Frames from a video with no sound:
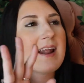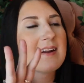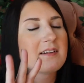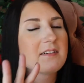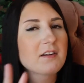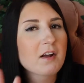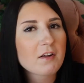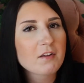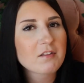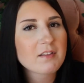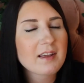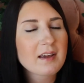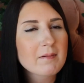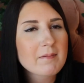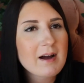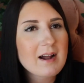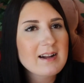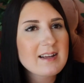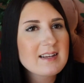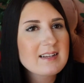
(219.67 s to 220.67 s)
And another thing
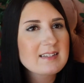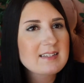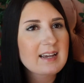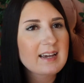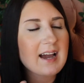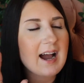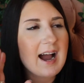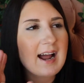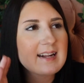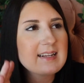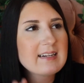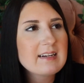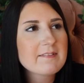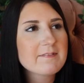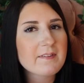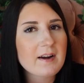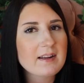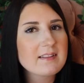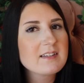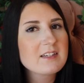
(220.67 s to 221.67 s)
about it is like I didn't
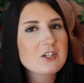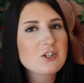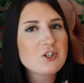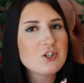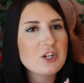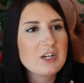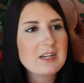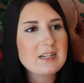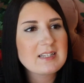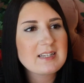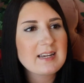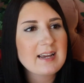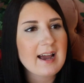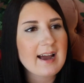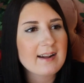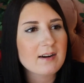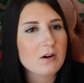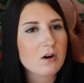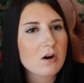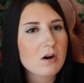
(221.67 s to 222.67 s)
find this cheesy
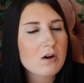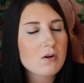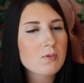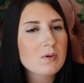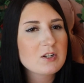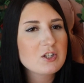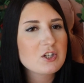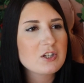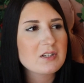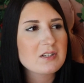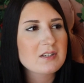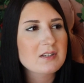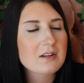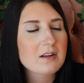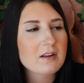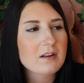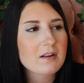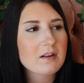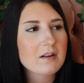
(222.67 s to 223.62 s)
at all, which is